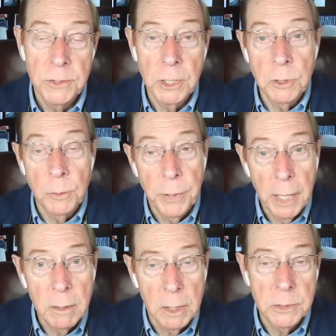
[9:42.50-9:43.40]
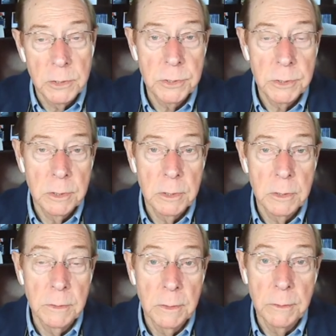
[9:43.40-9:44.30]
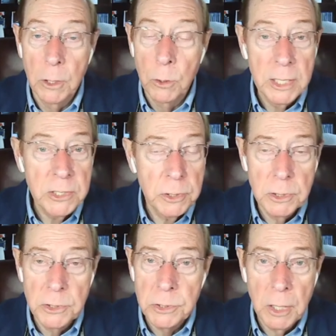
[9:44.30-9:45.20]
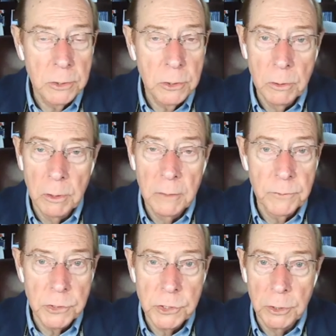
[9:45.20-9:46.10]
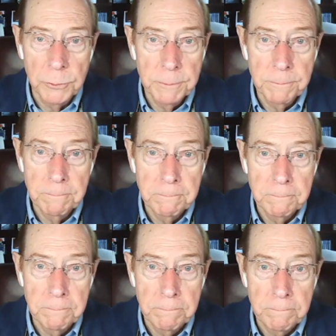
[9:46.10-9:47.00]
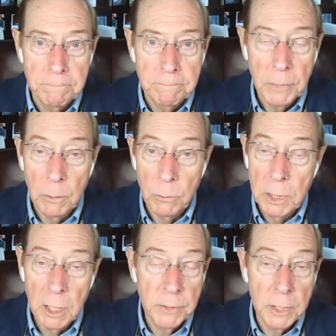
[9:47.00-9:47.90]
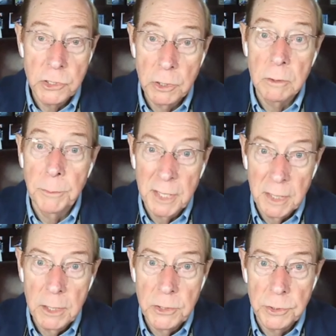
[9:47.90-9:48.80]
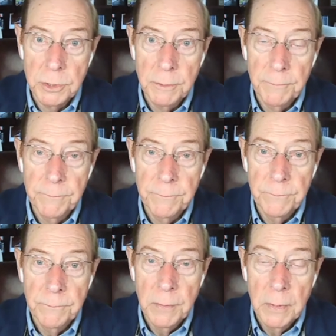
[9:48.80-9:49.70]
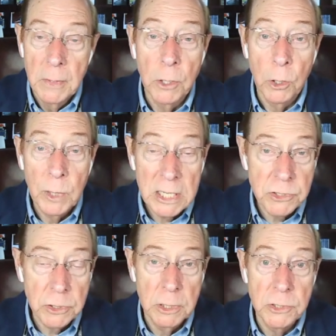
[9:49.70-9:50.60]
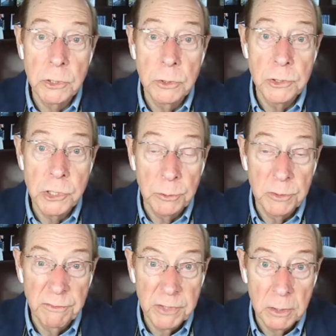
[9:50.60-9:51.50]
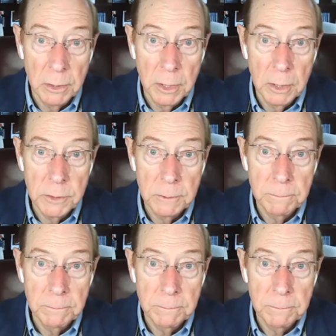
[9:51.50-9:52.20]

So to parents, the question is not, do you love your children? We love our children by nature. The question is, do your children feel loved?